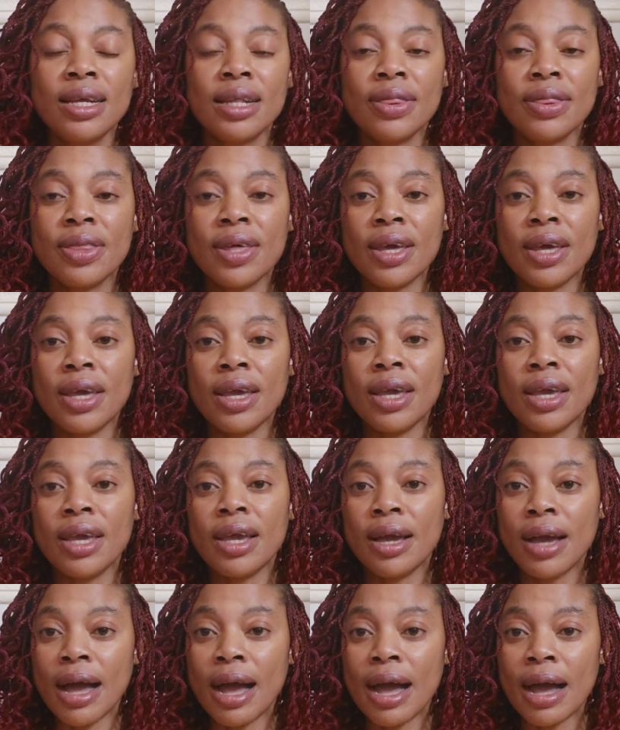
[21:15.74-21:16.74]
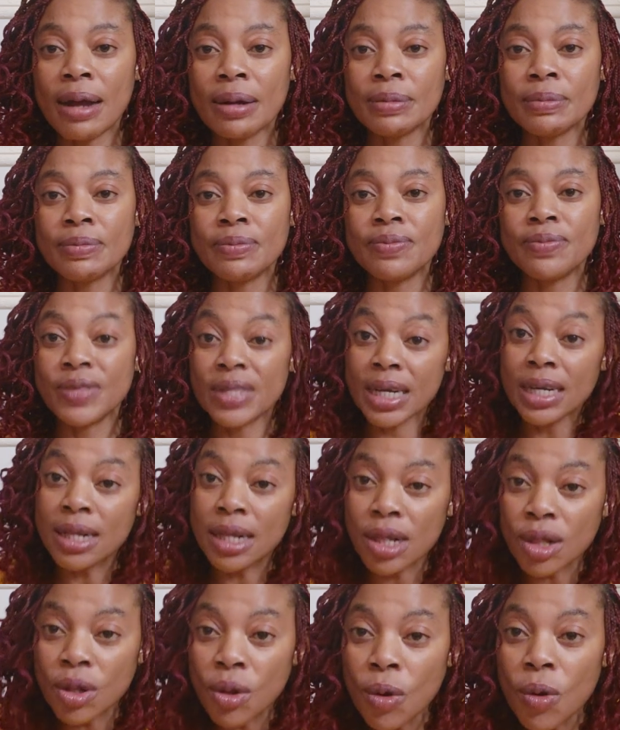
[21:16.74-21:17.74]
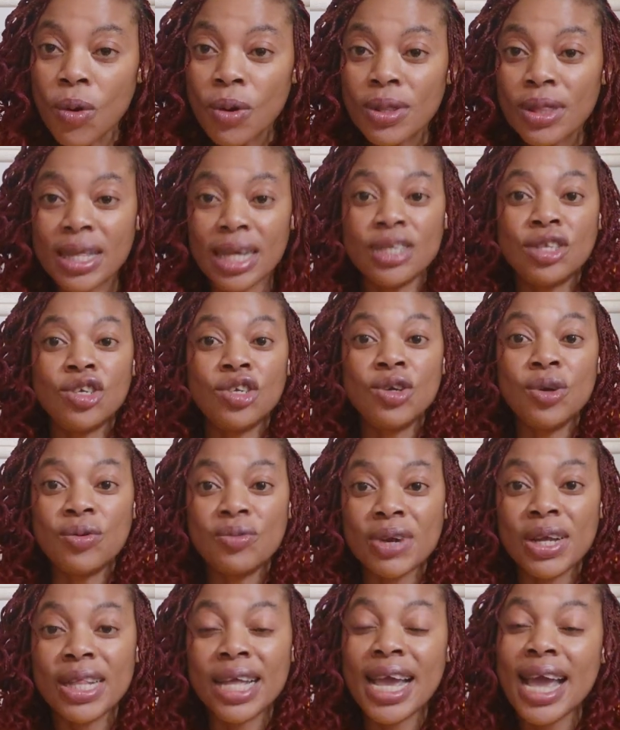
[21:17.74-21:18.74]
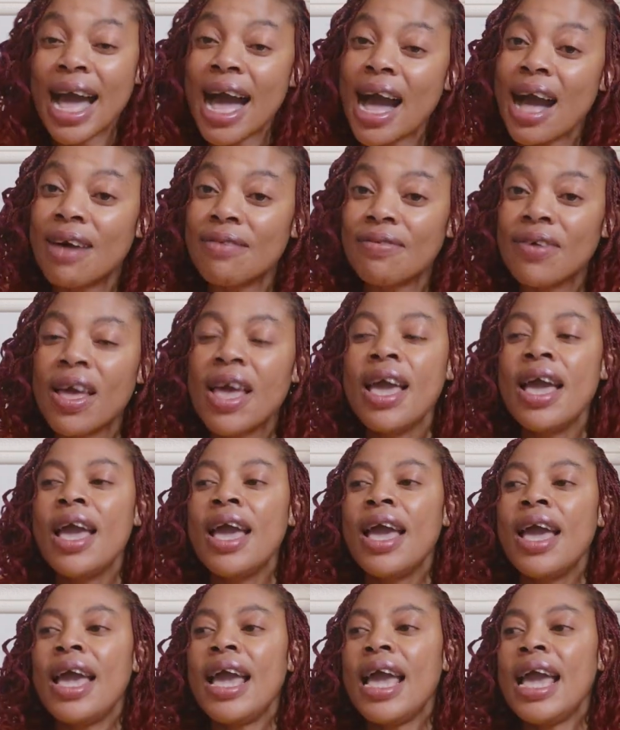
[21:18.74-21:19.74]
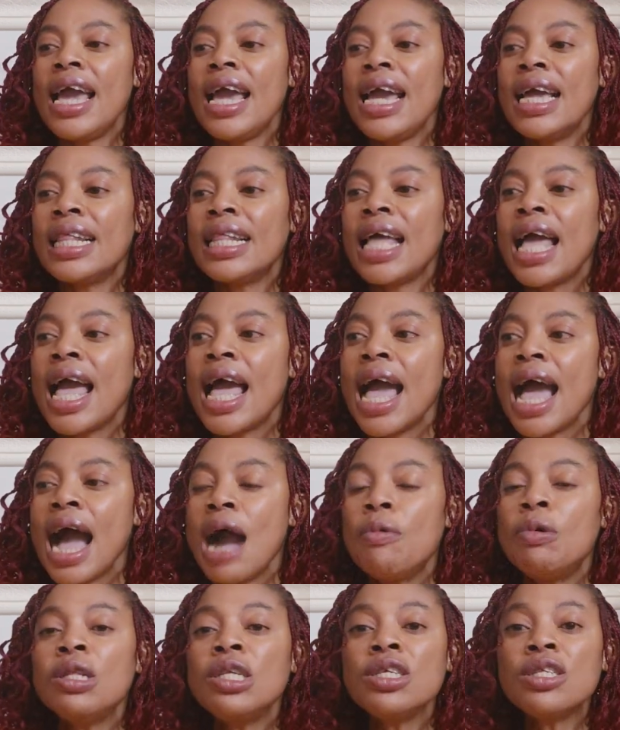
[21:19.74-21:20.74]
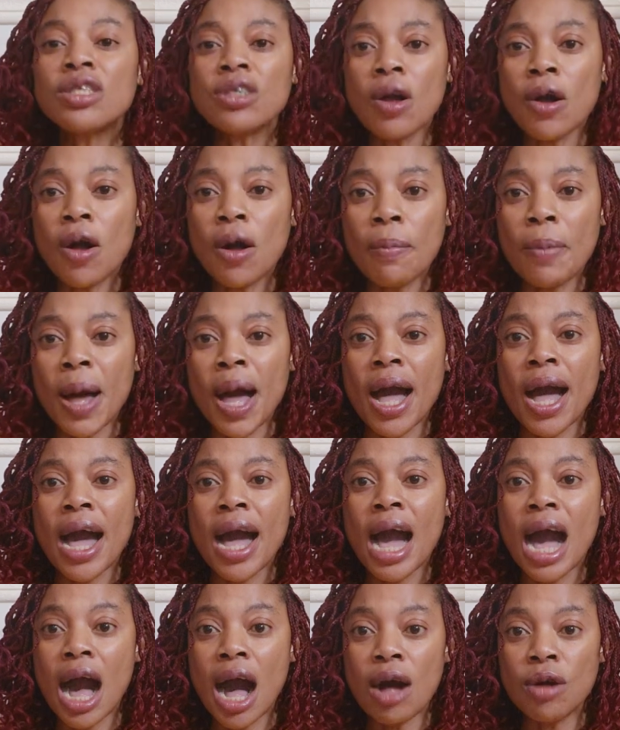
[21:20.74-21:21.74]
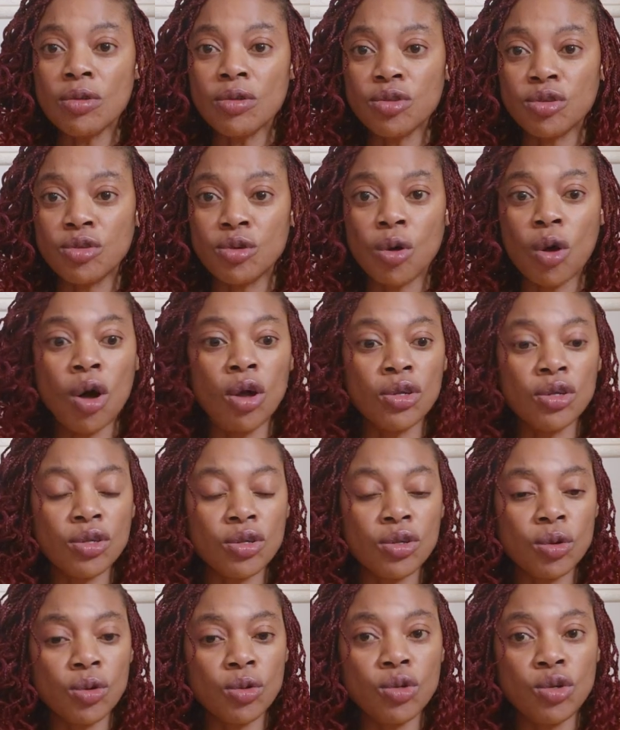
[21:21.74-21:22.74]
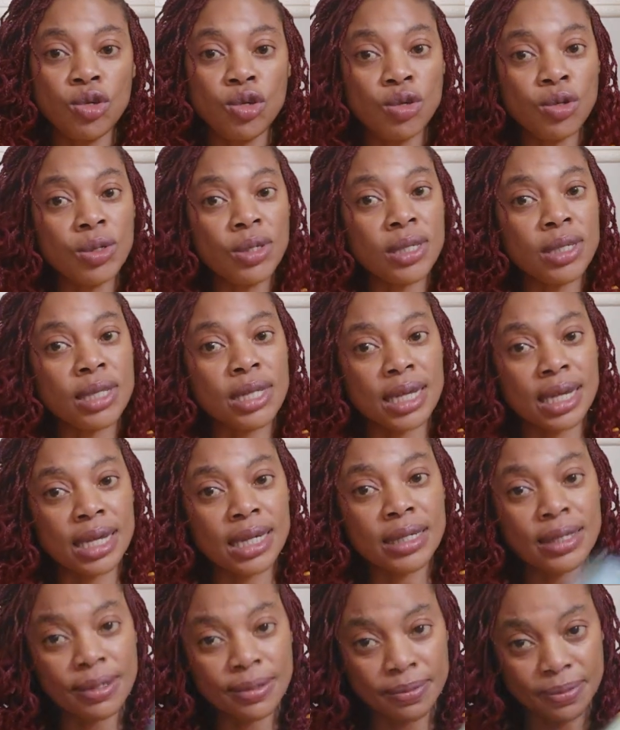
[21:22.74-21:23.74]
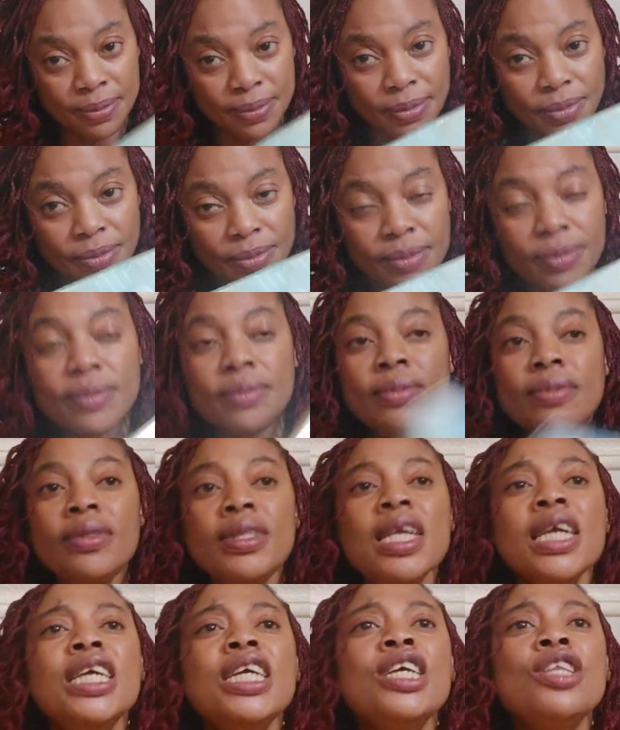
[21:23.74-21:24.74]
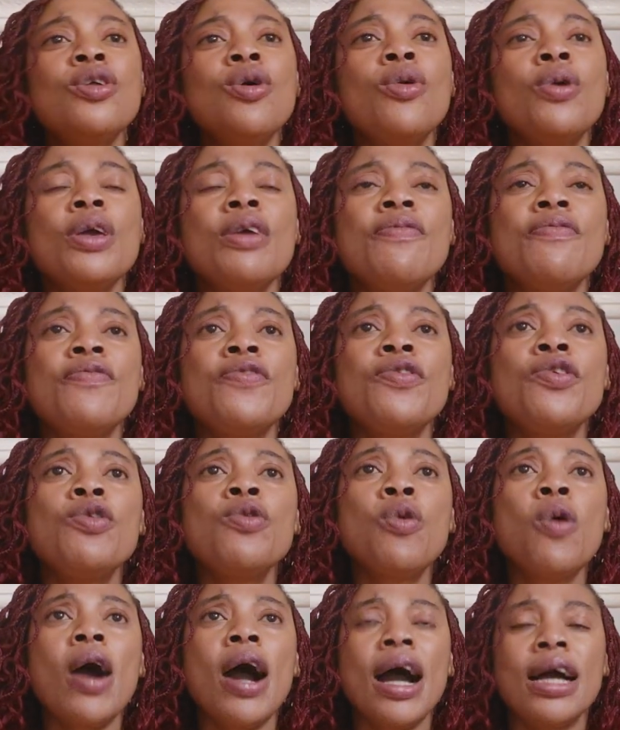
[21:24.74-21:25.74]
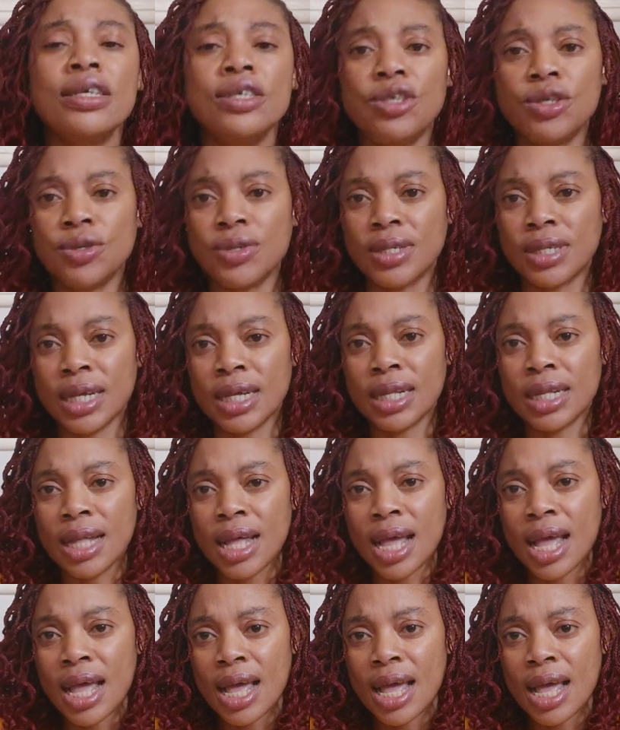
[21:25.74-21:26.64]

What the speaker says: the glow that you already have. And I want to talk about how to also use this. You know, if you are using